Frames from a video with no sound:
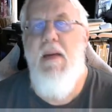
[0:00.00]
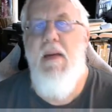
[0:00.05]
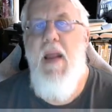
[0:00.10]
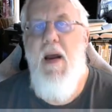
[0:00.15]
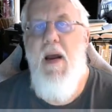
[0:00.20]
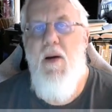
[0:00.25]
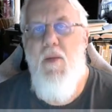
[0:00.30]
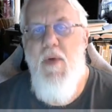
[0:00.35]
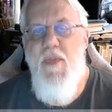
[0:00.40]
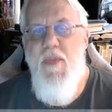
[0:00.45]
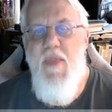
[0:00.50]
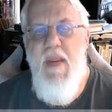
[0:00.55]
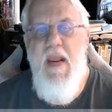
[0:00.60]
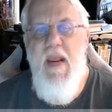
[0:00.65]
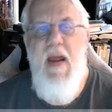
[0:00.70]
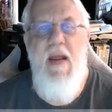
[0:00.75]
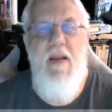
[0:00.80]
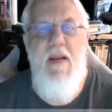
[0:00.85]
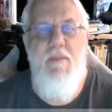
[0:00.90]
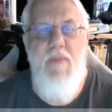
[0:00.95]
Now, one
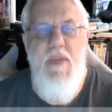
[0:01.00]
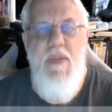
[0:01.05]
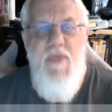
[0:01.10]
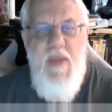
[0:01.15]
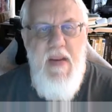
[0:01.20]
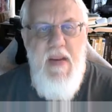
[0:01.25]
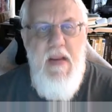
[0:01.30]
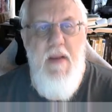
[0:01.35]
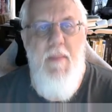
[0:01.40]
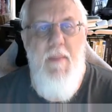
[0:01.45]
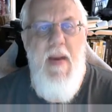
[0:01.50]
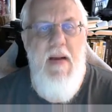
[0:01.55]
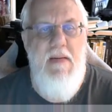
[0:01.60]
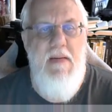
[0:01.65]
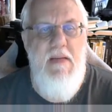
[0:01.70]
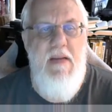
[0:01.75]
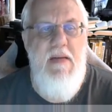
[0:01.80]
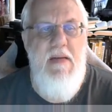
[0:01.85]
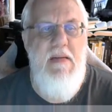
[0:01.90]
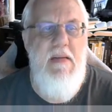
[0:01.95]
thing I've been thinking
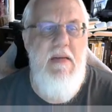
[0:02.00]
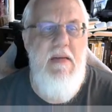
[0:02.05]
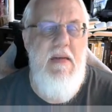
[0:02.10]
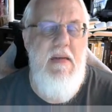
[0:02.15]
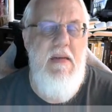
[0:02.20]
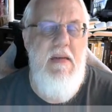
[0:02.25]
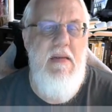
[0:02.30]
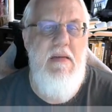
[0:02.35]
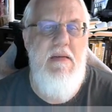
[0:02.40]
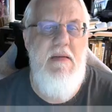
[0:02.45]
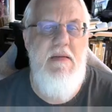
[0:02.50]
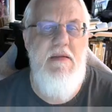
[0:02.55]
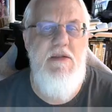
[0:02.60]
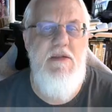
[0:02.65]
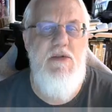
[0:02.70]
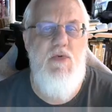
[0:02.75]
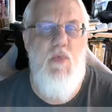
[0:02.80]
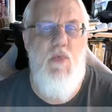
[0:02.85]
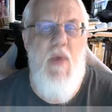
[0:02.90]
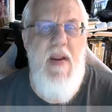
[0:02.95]
about lately
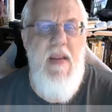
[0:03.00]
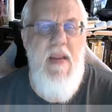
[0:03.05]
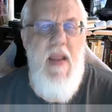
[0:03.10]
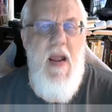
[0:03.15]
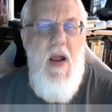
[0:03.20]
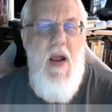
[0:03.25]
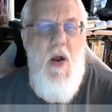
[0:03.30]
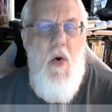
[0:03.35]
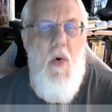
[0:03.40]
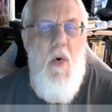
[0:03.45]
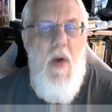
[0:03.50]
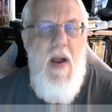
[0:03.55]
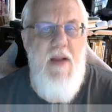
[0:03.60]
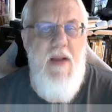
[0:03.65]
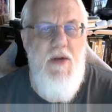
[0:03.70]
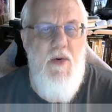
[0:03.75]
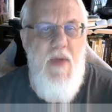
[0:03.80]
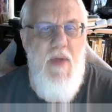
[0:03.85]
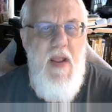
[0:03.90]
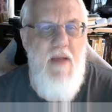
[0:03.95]
is right now
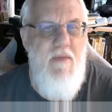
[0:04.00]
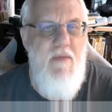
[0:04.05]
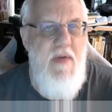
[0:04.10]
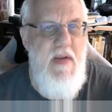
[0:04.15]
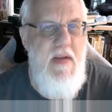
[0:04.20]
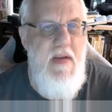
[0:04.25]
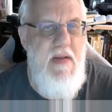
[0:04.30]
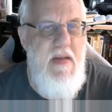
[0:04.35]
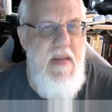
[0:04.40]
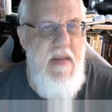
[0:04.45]
I don't have any